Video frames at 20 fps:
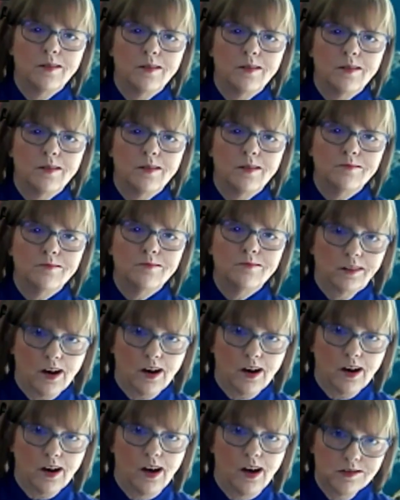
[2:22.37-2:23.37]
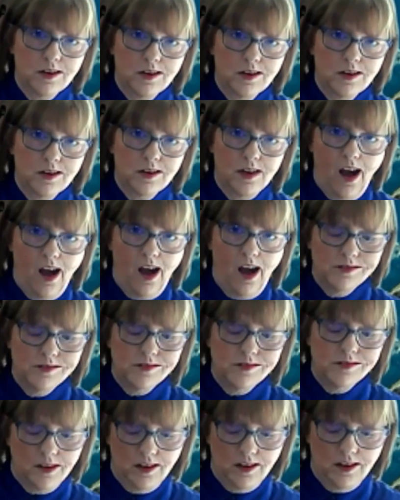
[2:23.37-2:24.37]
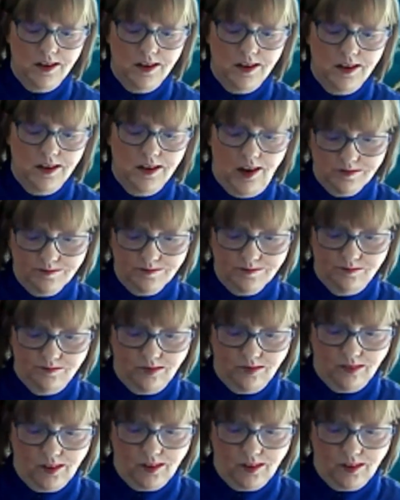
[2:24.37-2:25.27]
both are causing isolation.